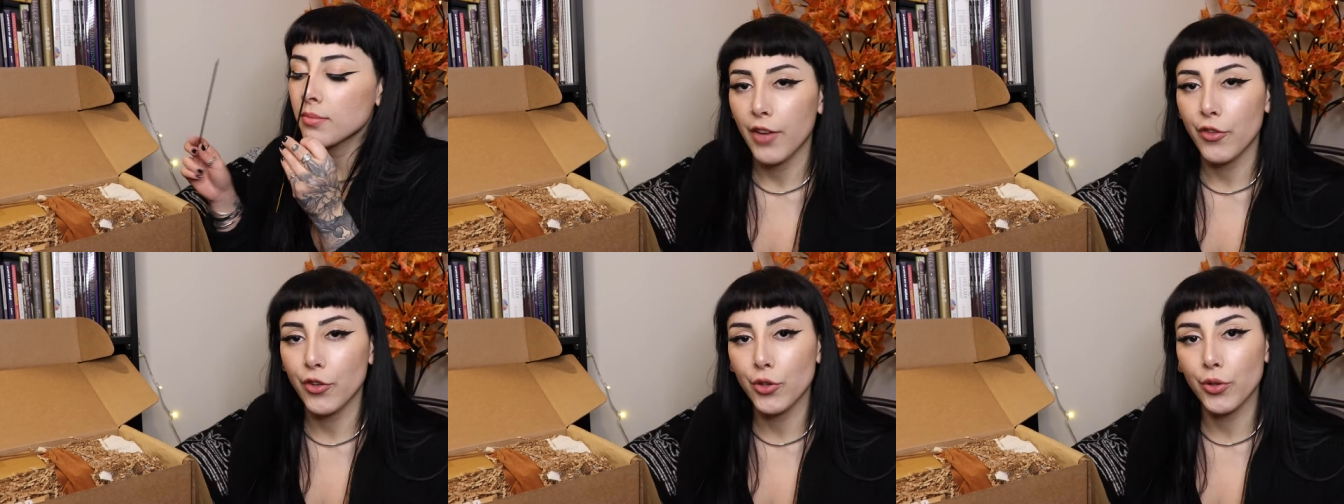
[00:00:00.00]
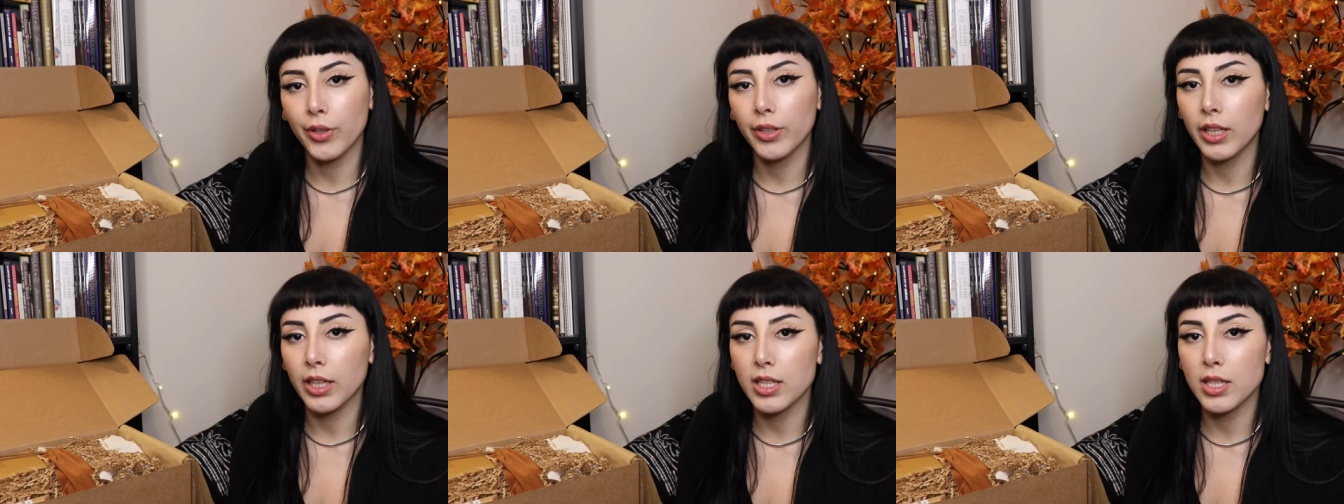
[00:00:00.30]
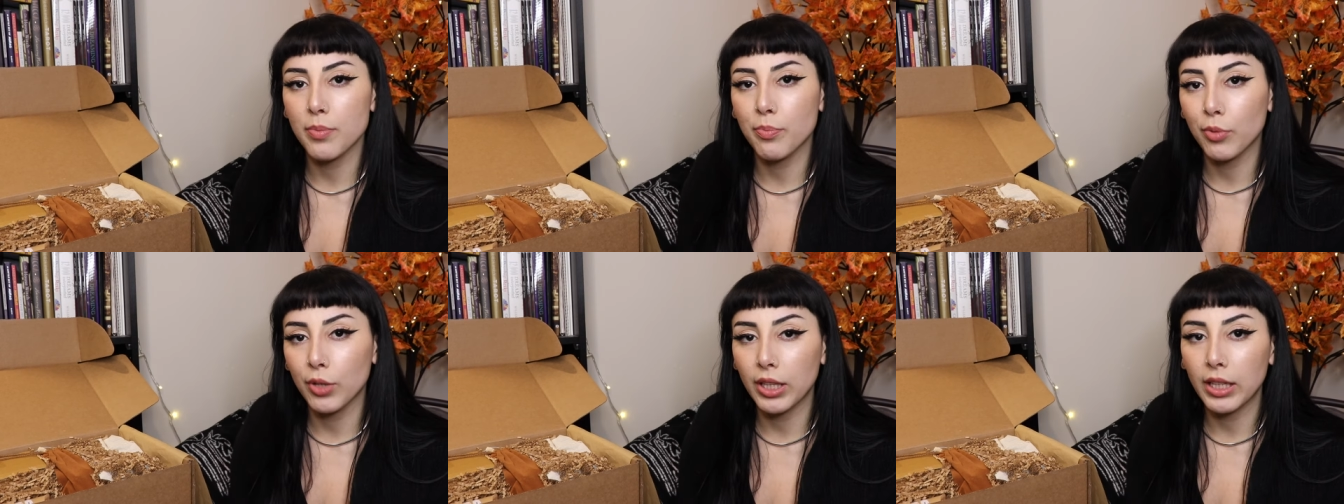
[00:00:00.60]
If you're doing like
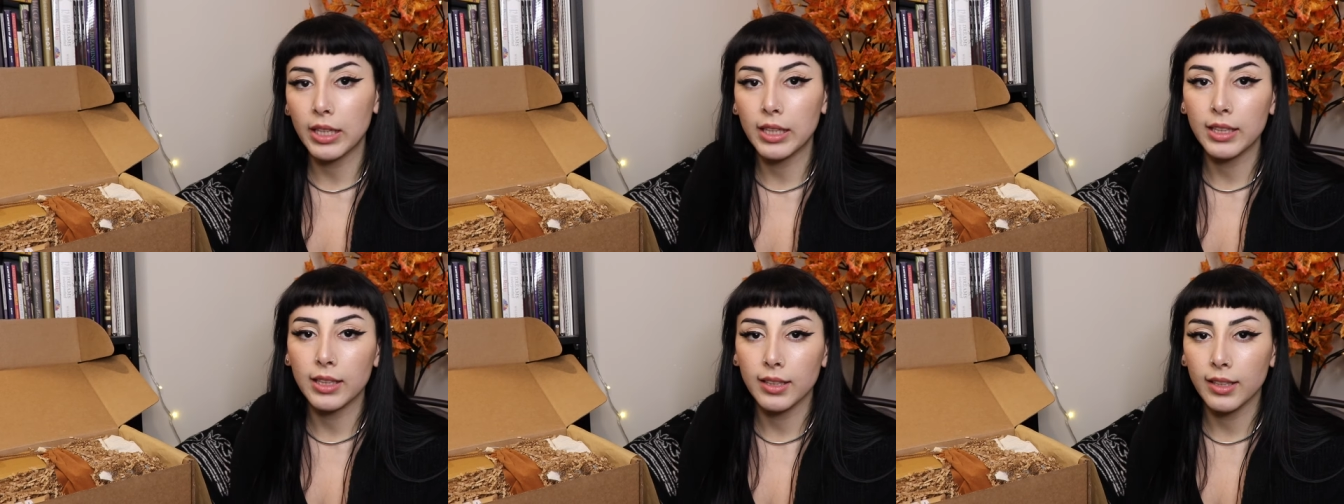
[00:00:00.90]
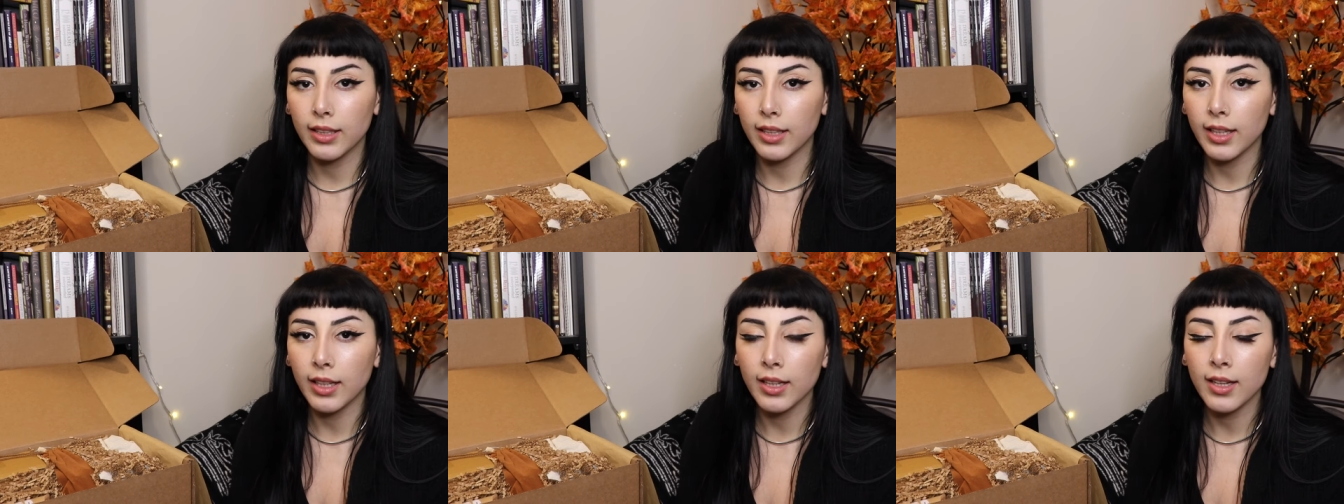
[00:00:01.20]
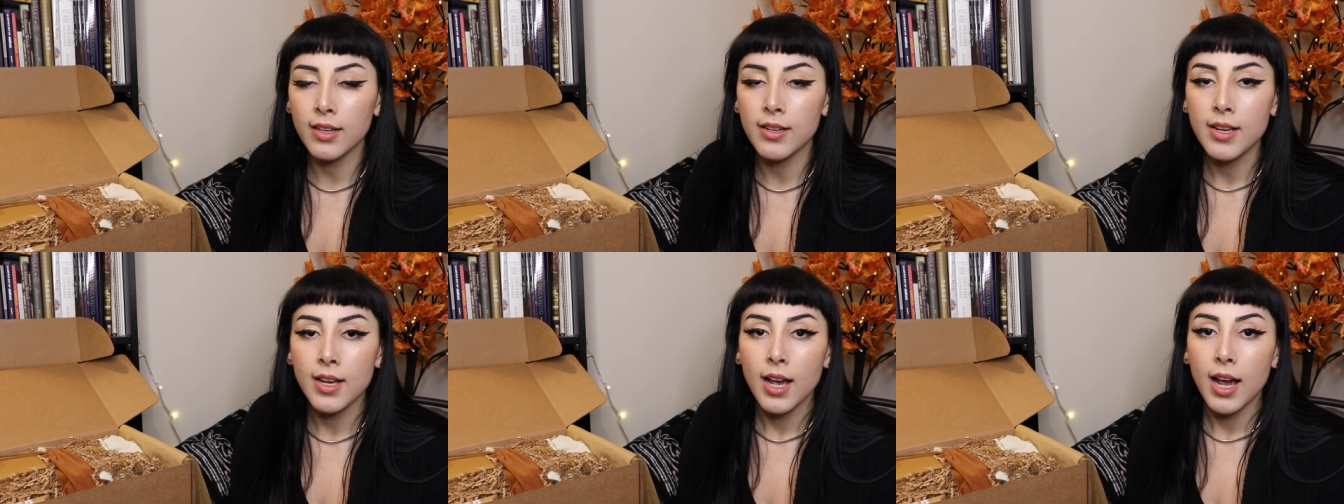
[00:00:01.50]
spring
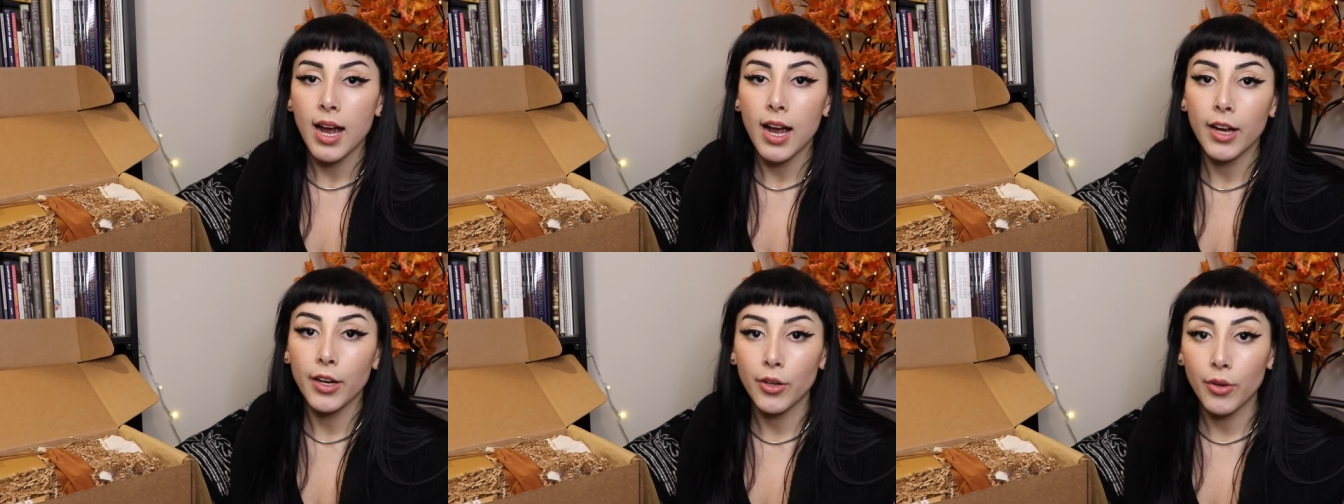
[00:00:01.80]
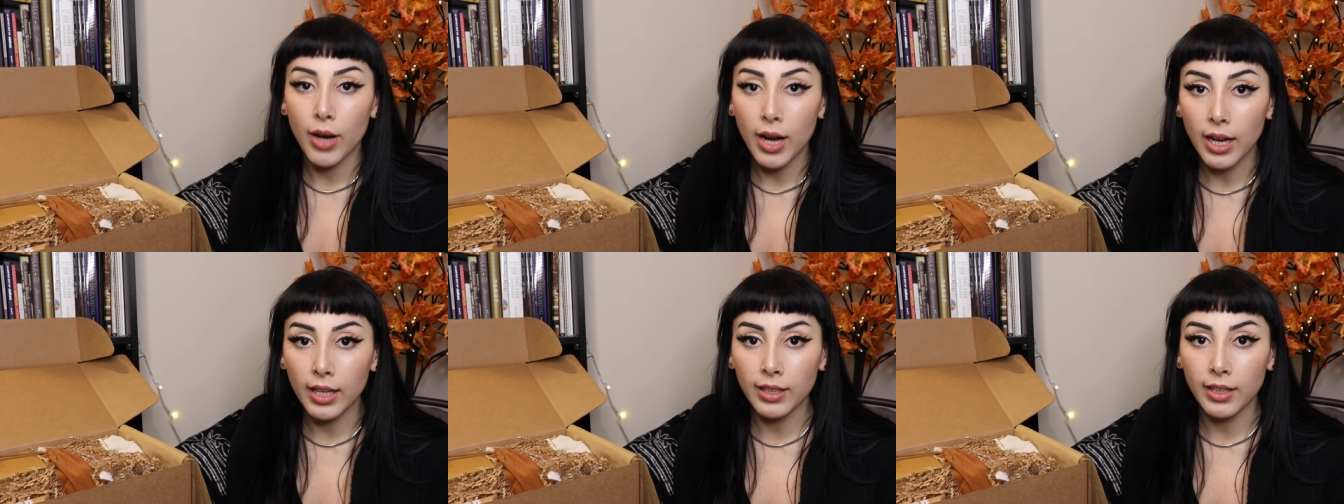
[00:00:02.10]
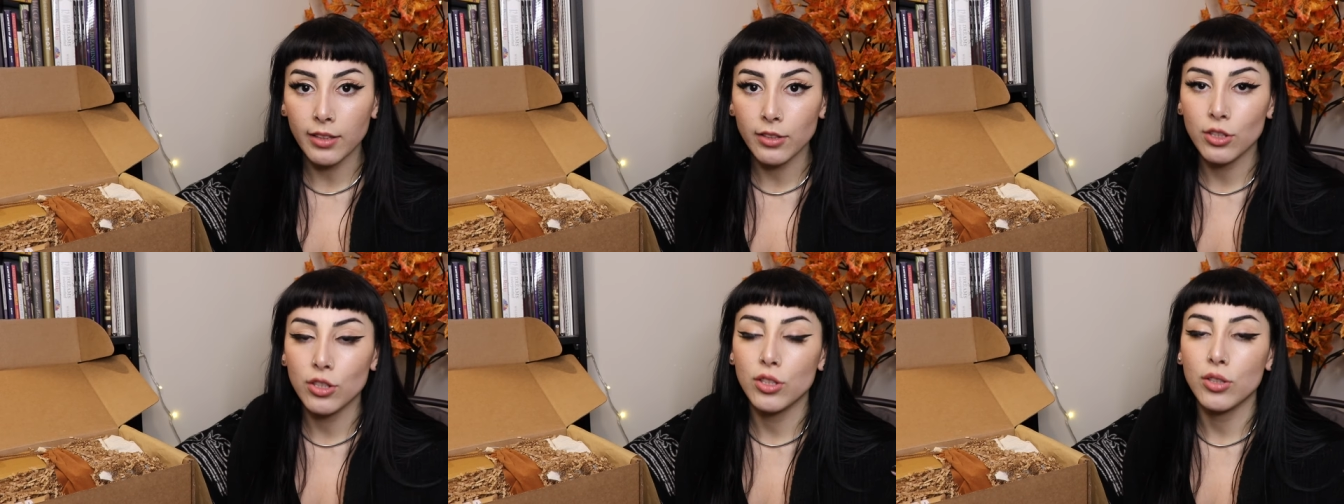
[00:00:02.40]
cleaning, I know I
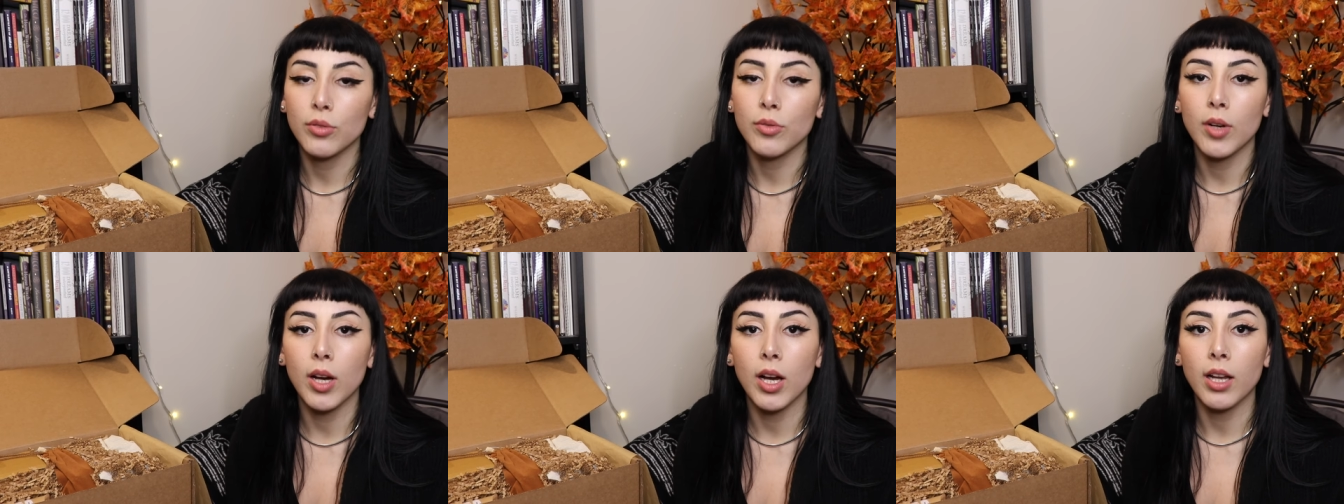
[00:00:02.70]
like to do